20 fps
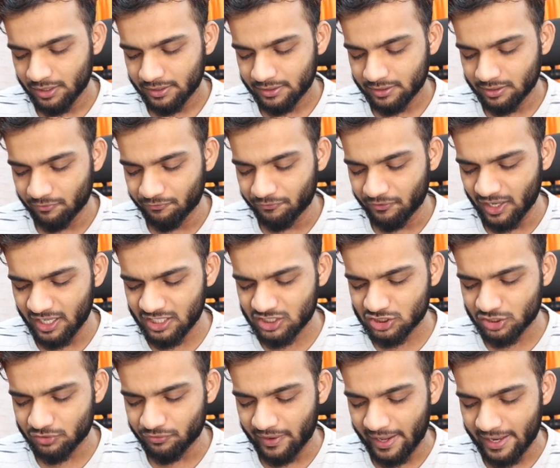the
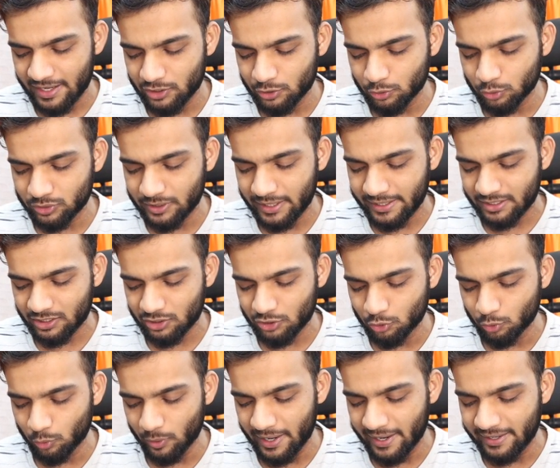first value that
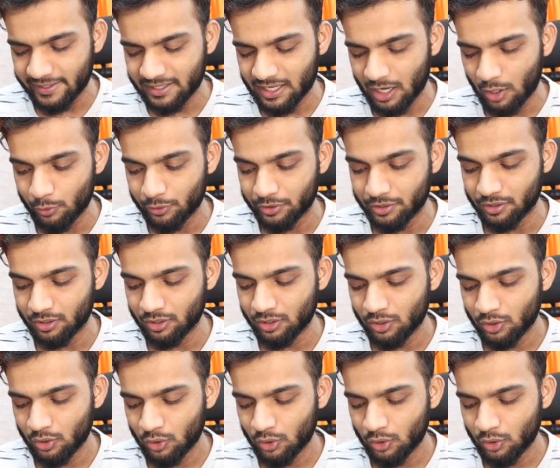you encounter,